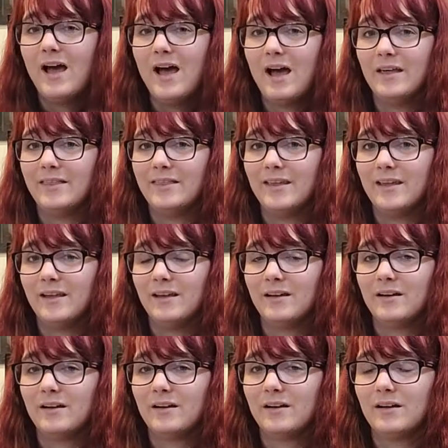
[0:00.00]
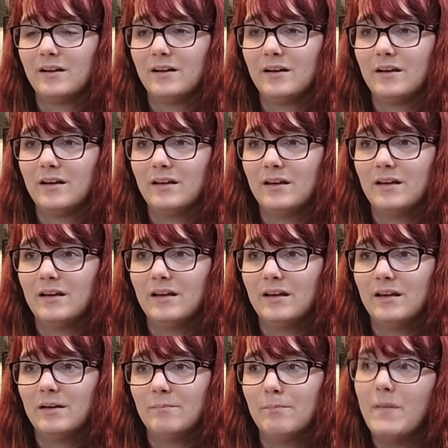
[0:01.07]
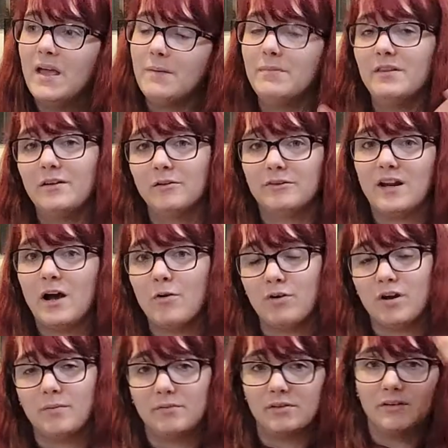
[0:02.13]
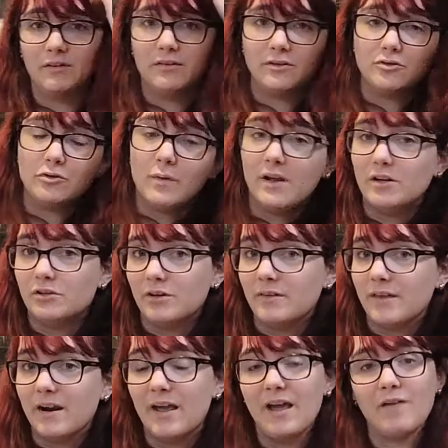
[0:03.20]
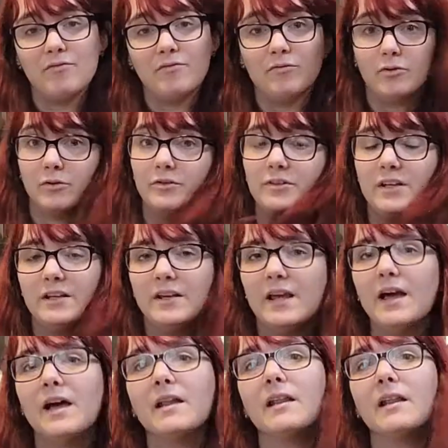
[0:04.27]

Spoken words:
I think maybe there's an outcome to the situation that I haven't foreseen yet.